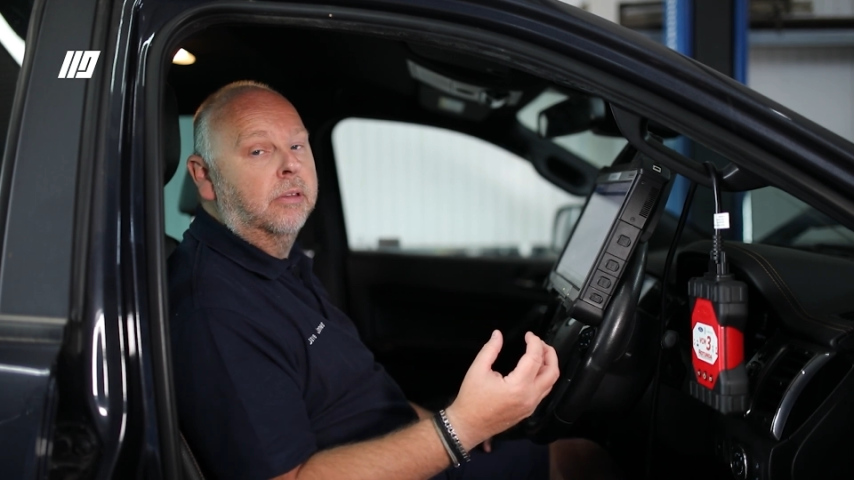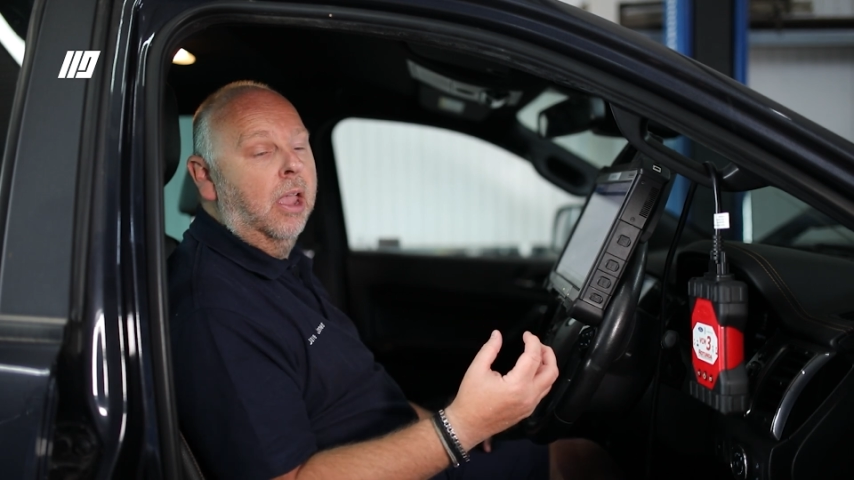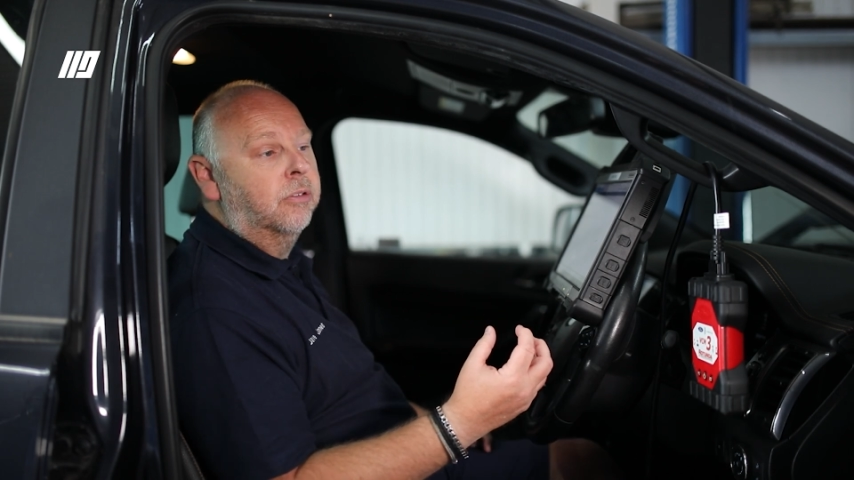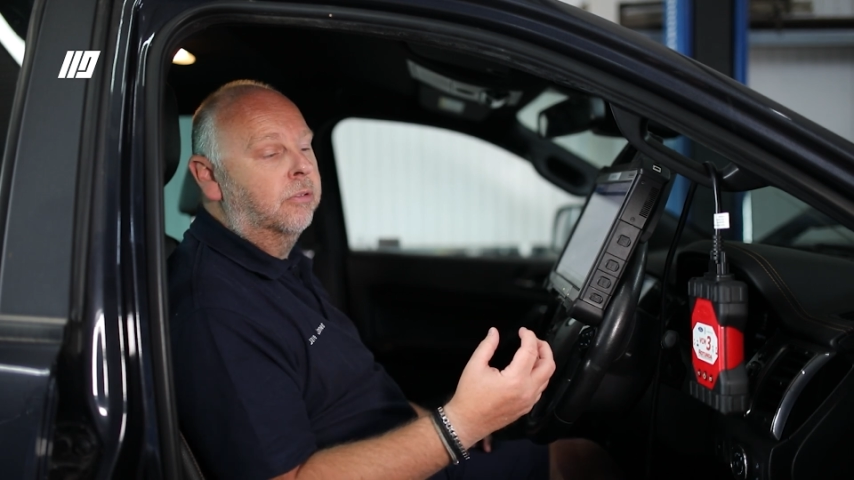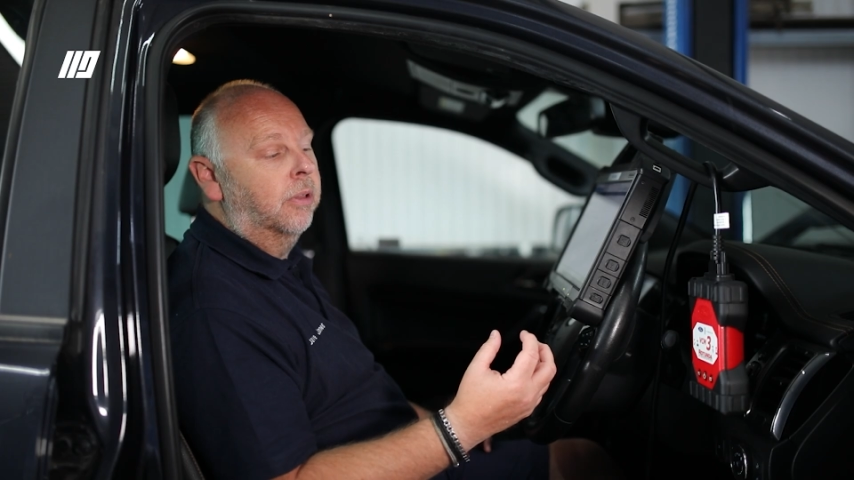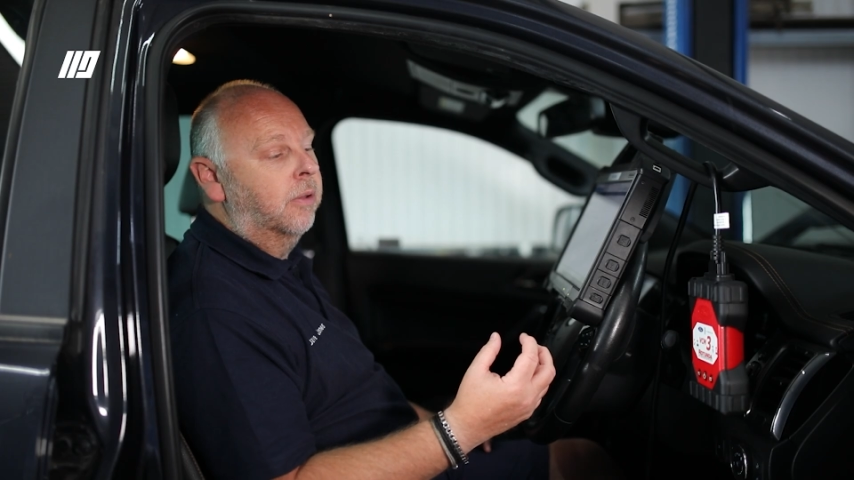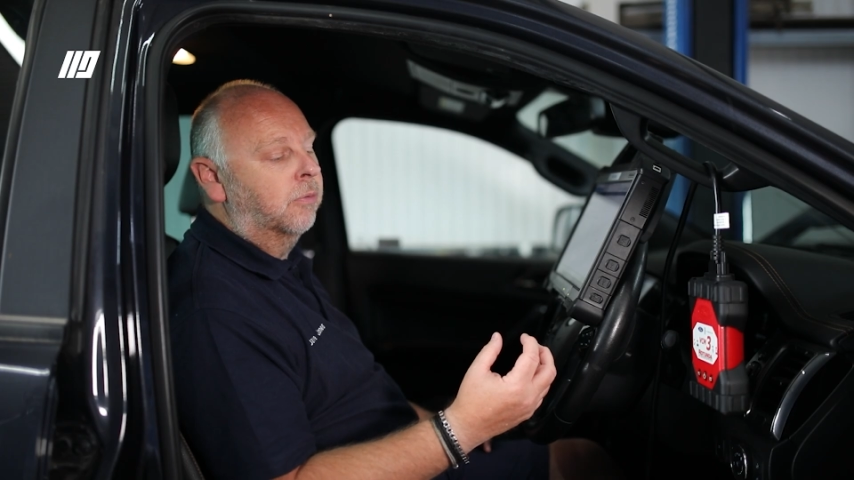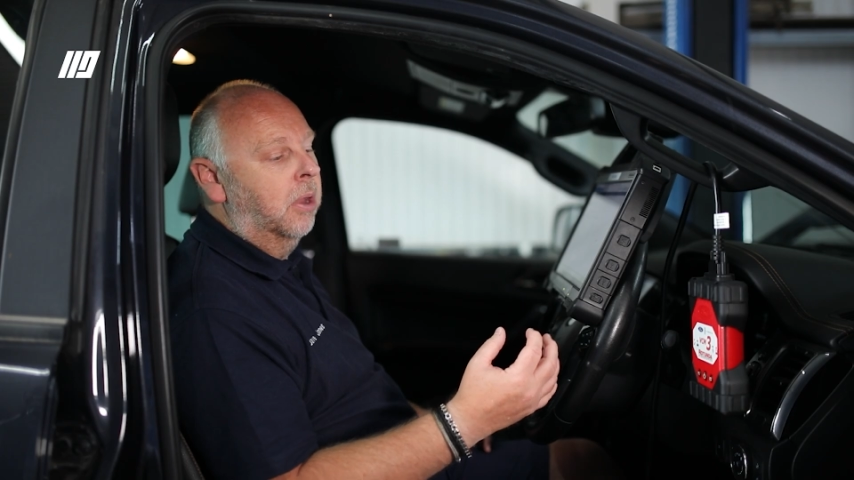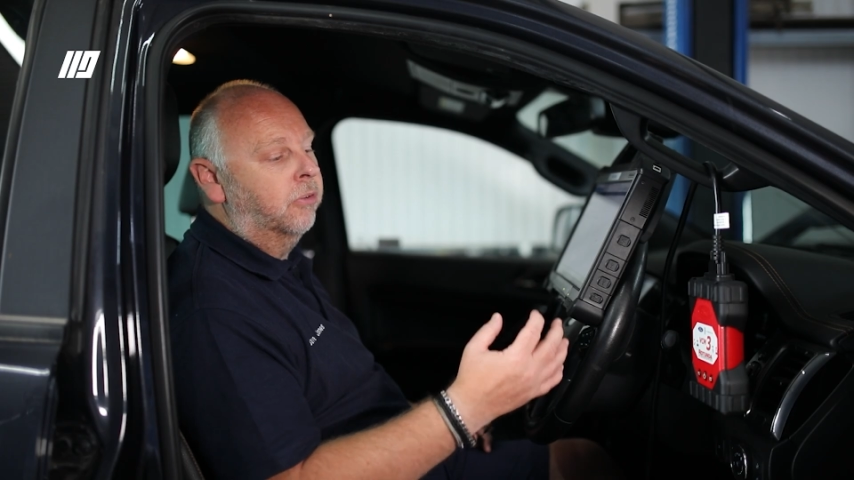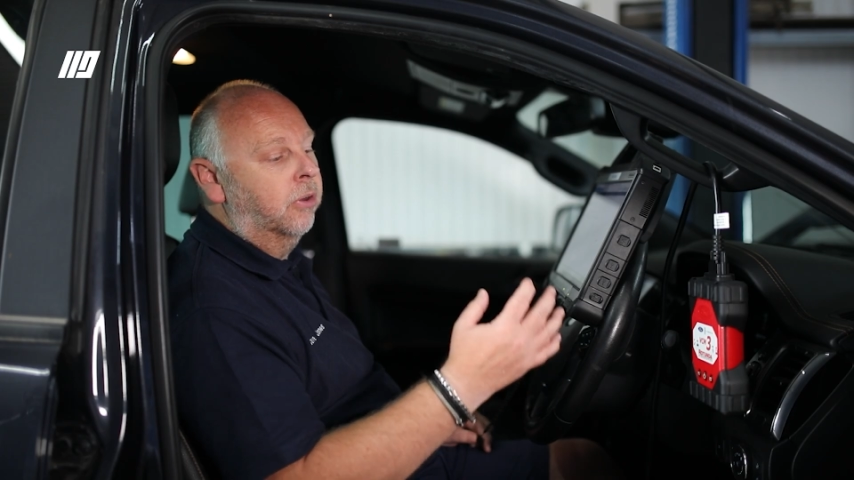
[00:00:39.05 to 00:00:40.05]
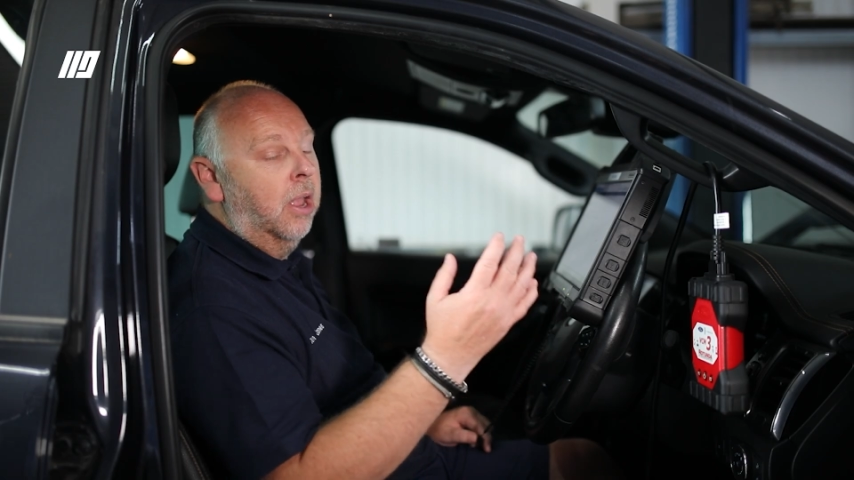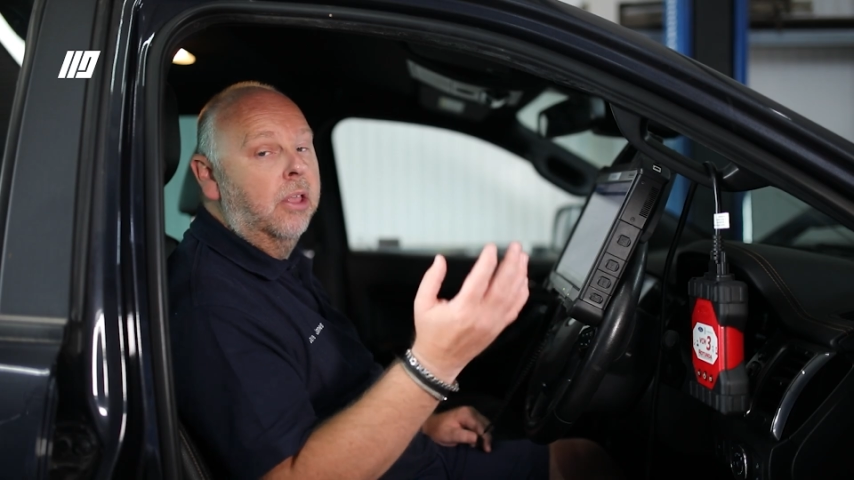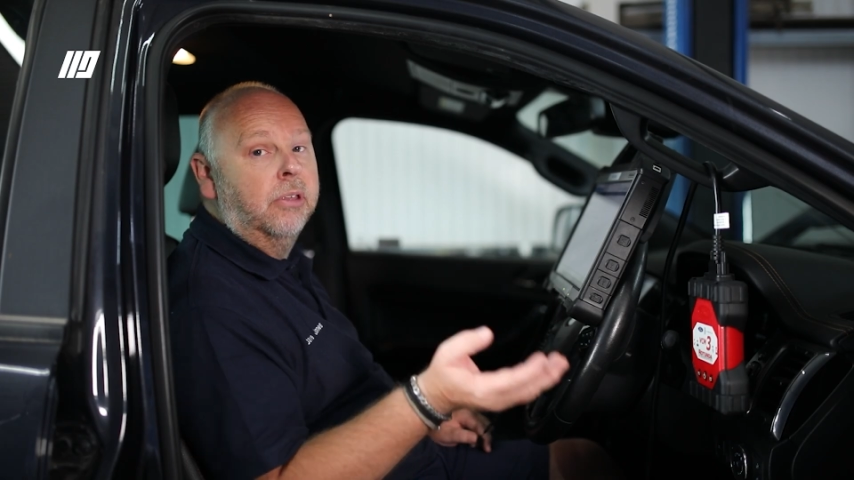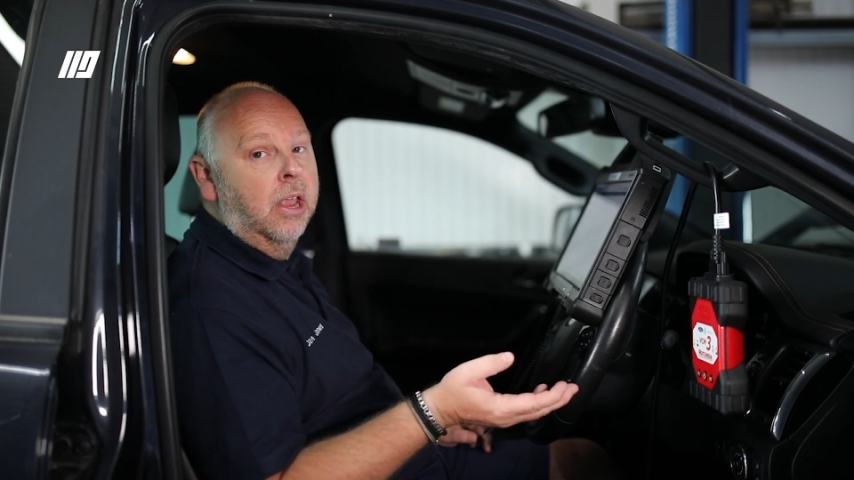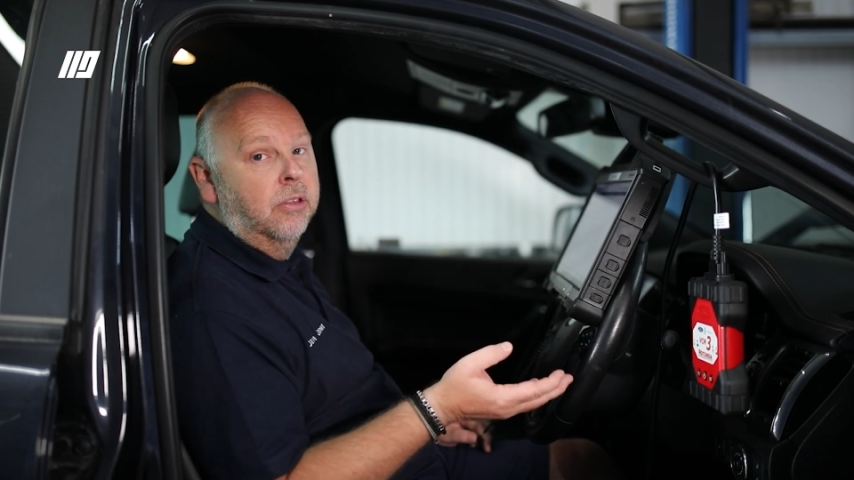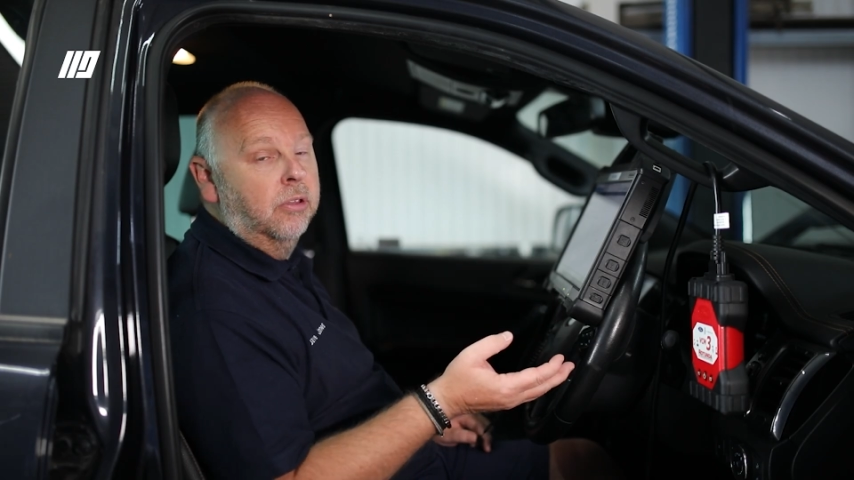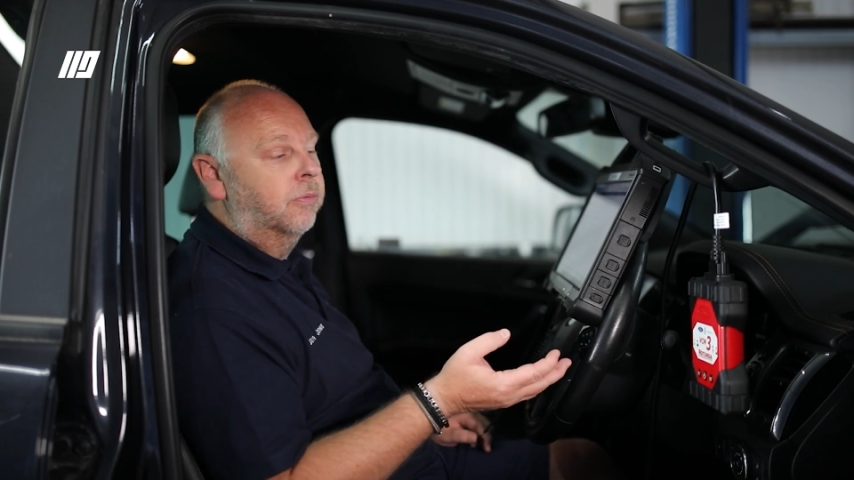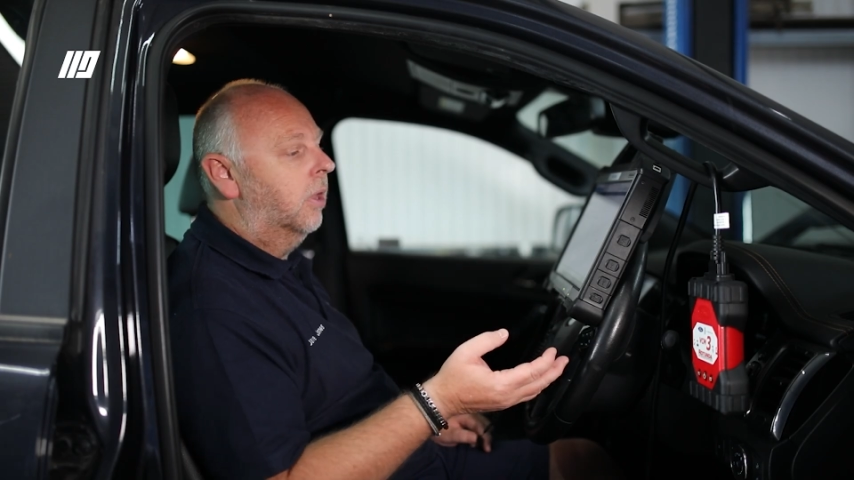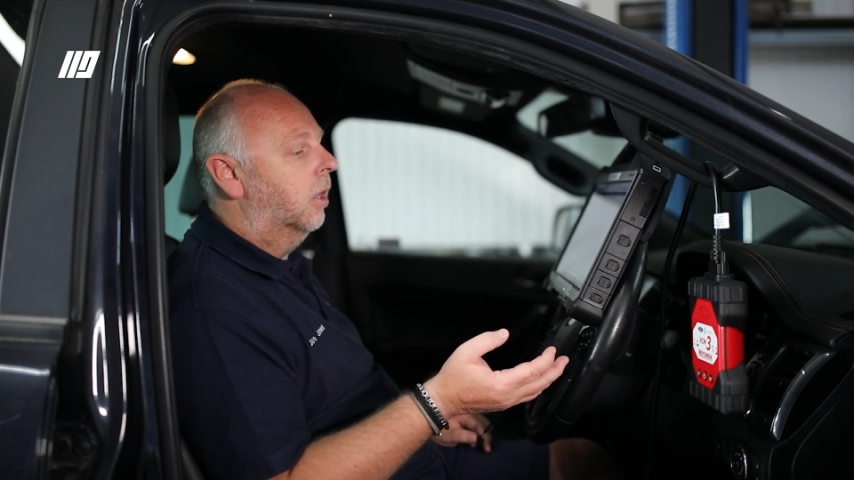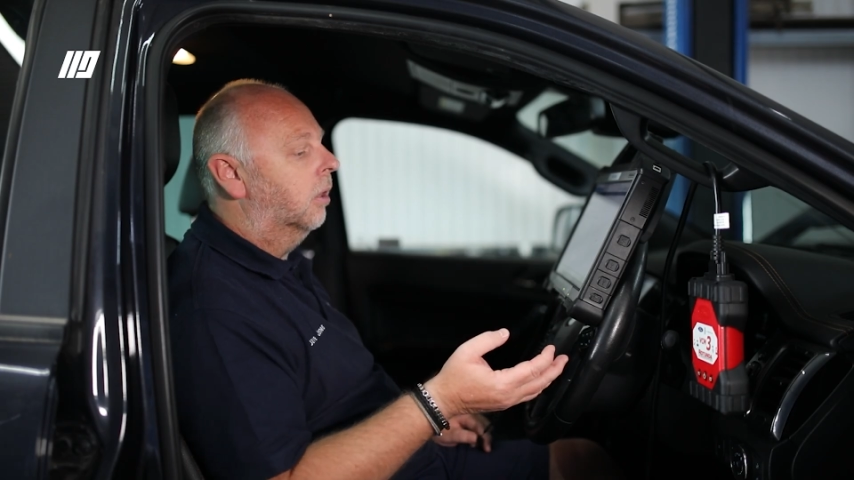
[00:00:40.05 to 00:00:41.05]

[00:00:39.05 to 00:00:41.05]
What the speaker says: data and that information gets into the vehicle.